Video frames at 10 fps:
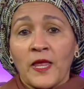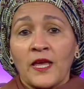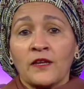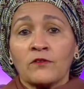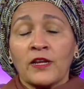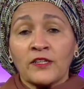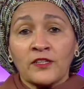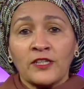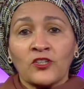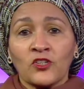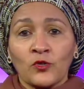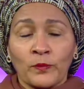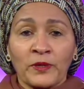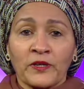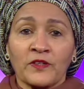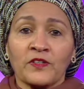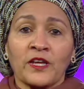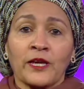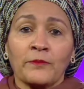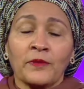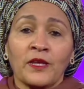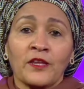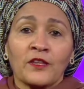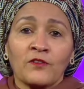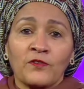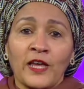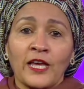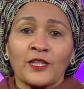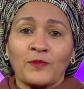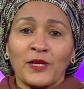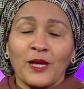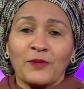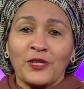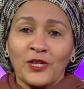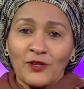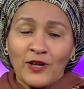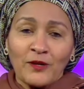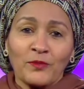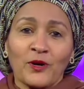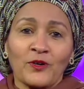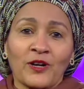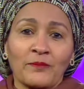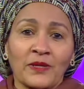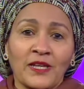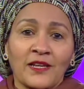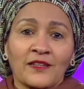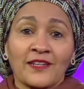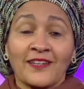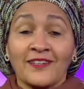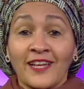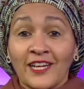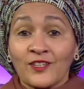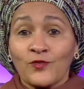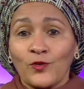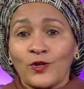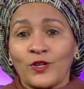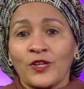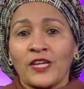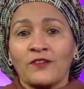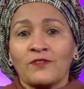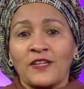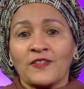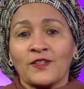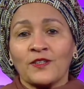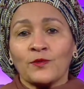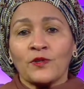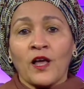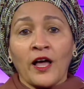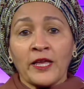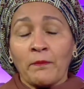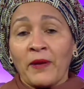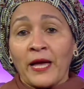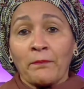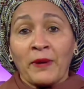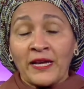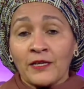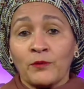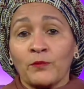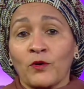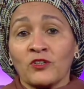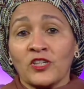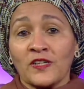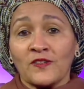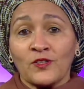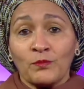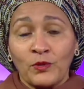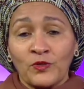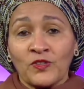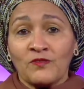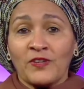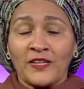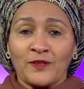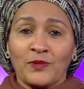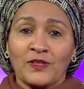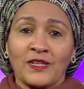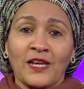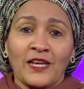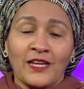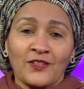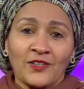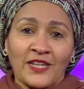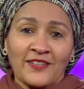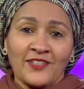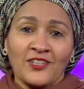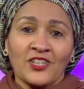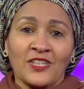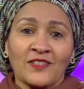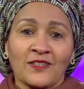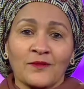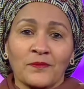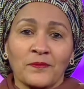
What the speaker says: In a relatively short period of time, the Fair has become a year-round program that connects forward-looking investors with high-impact bankable projects to boost investment into the SDGs.